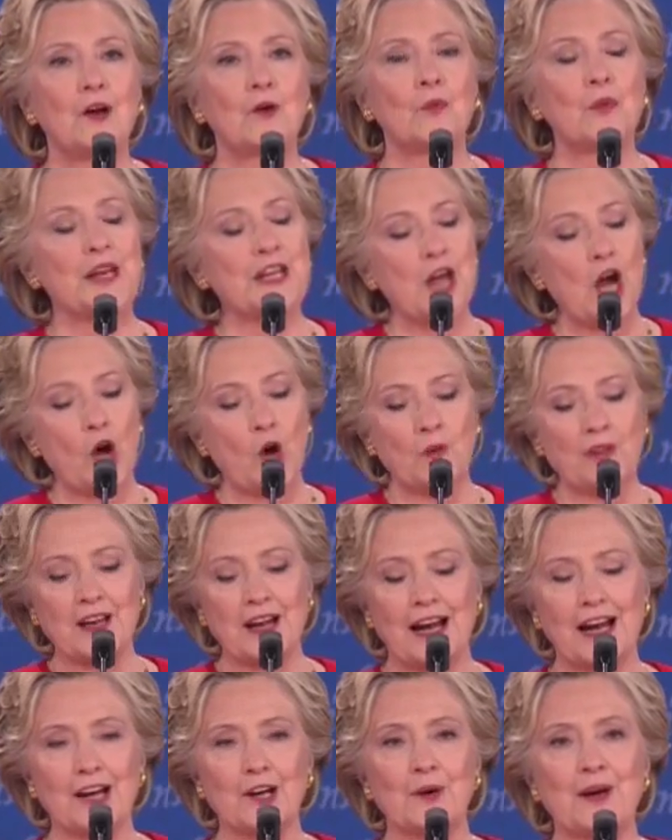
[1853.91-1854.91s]
We know the
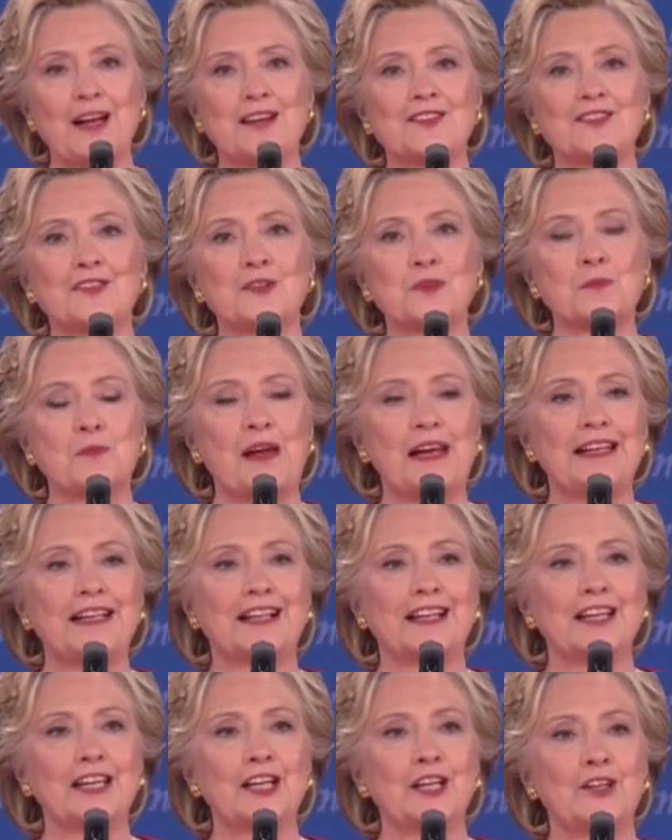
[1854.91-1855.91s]
IRS has made
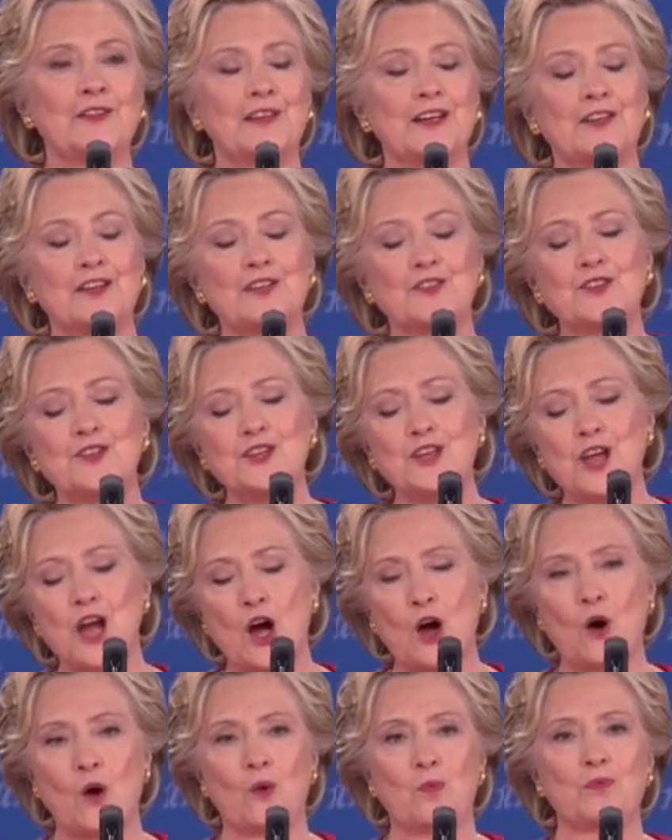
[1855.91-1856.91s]
clear there is
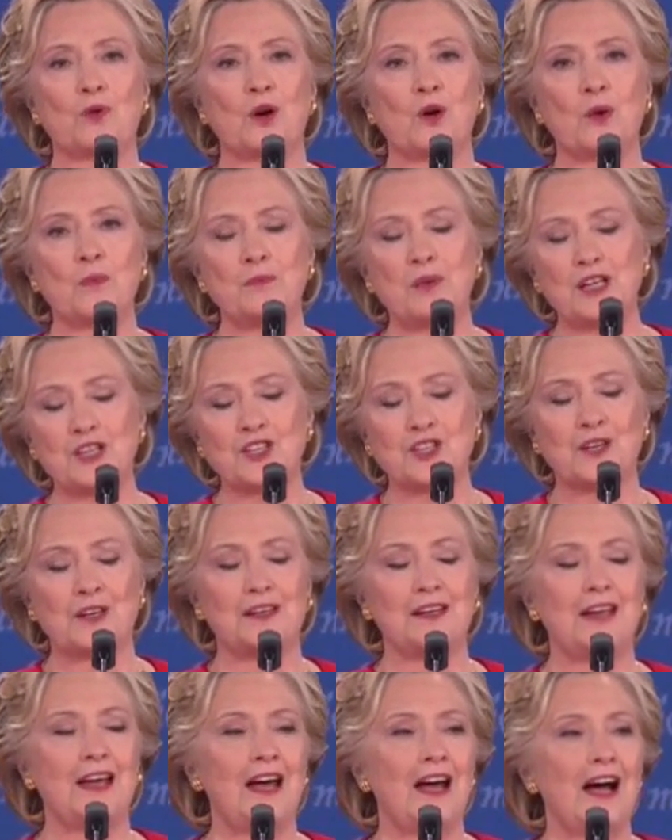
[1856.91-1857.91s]
no
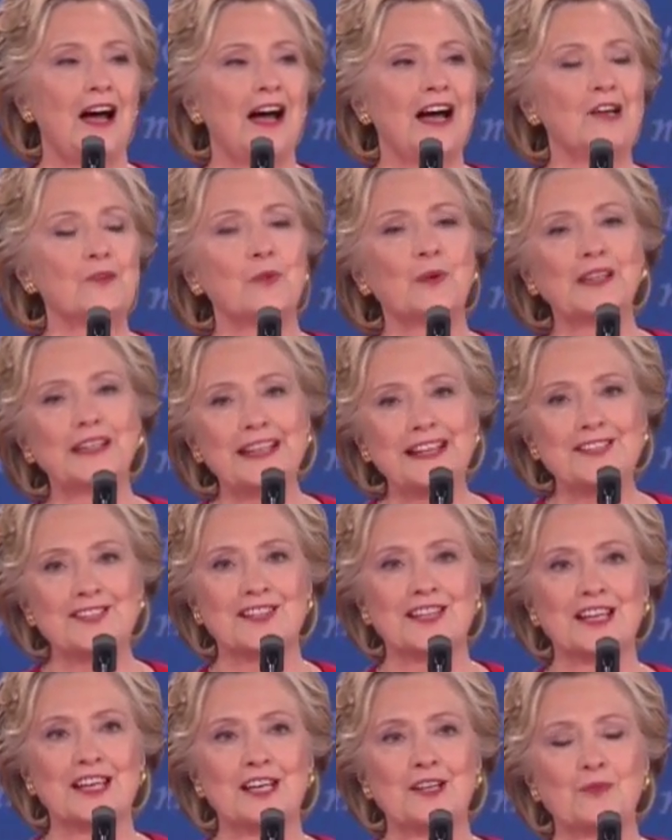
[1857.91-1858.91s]
prohibition on
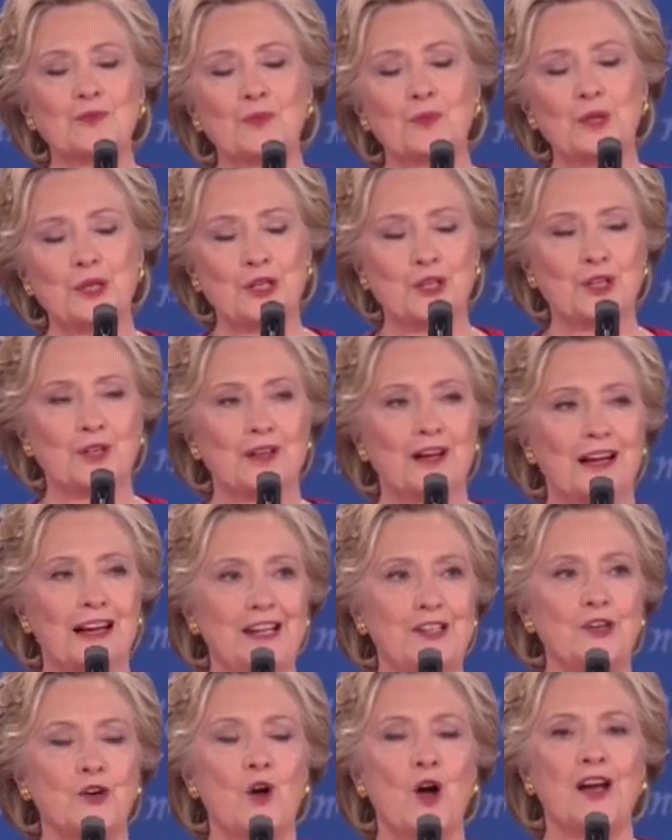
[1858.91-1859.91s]
releasing it when you're
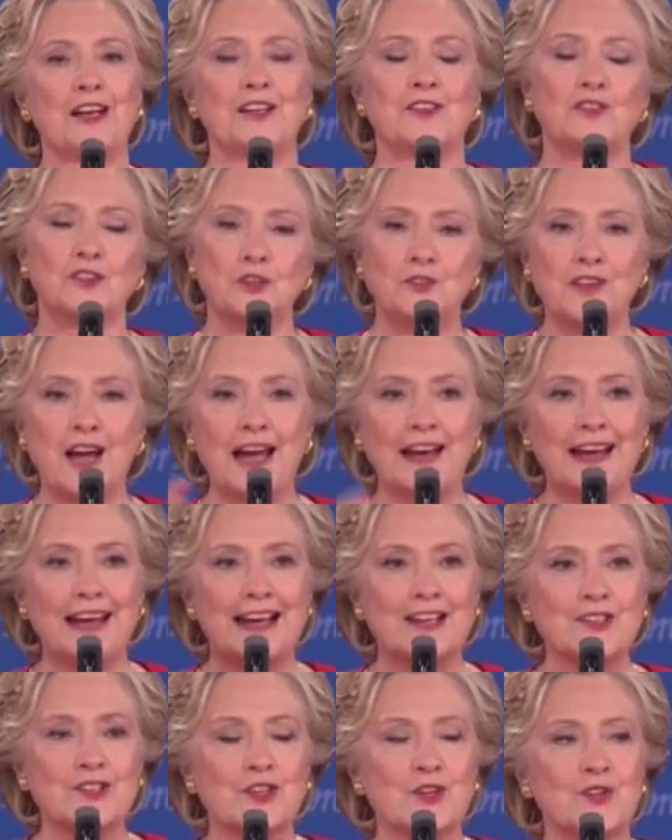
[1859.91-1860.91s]
under audit. So you've got to
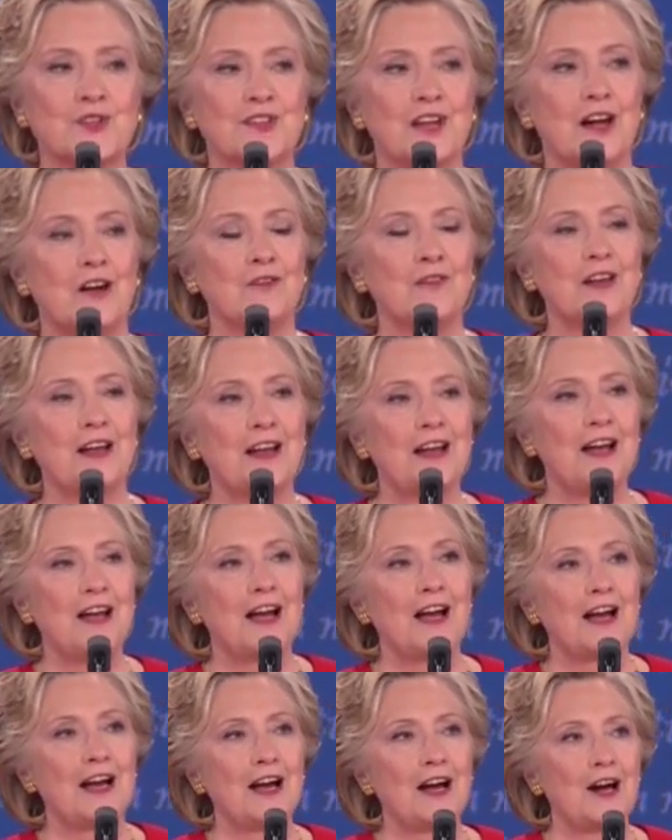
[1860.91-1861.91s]
ask yourself,
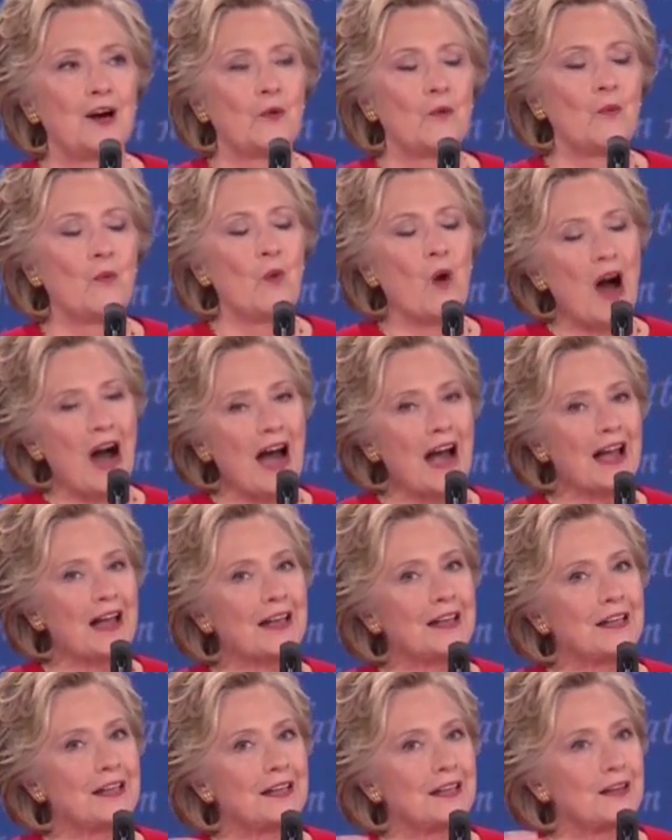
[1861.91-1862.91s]

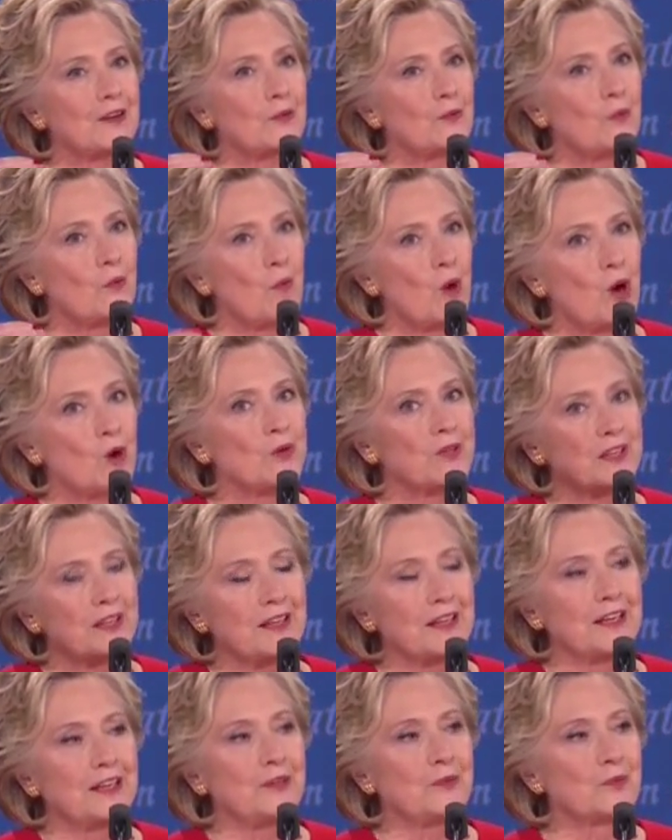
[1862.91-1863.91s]
why won't
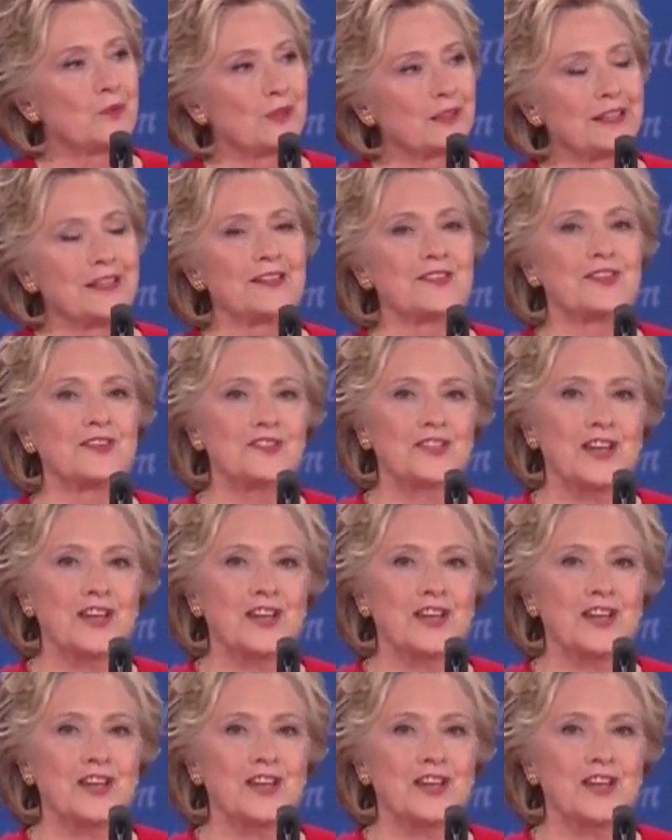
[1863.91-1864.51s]
he release his